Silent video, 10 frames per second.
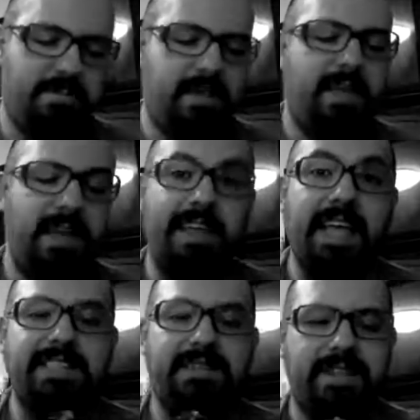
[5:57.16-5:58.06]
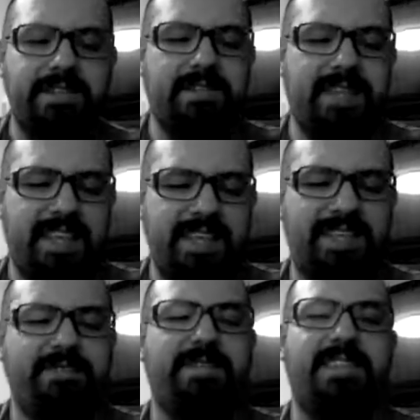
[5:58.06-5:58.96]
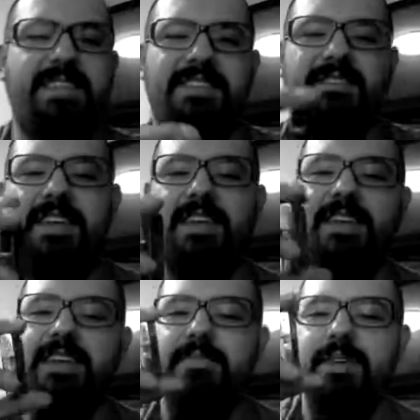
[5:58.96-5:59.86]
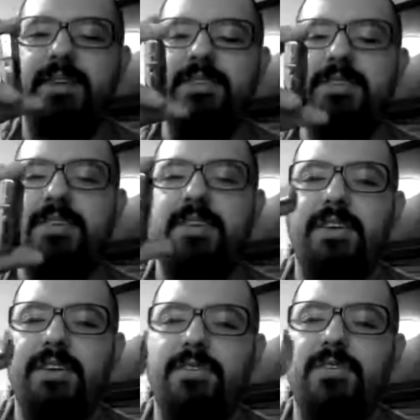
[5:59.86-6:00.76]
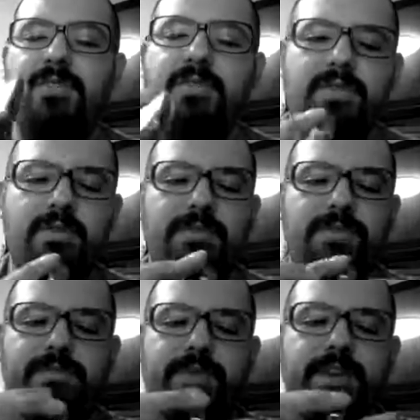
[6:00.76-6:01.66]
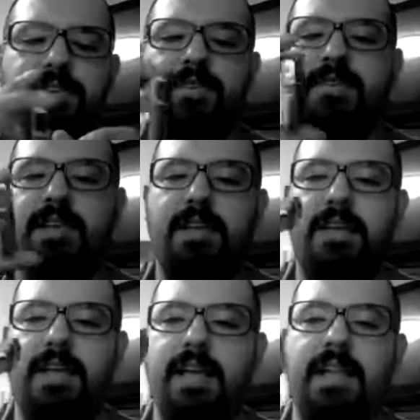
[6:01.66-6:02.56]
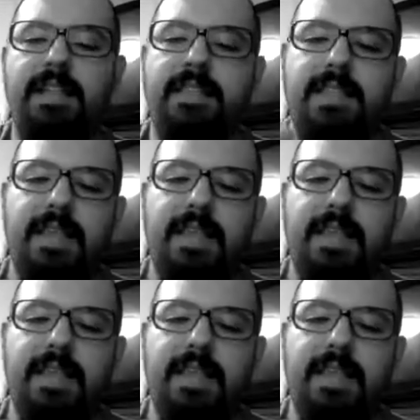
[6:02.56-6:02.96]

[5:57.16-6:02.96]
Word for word: And that's the risk with this with this trick, because you're doing too much pressure and then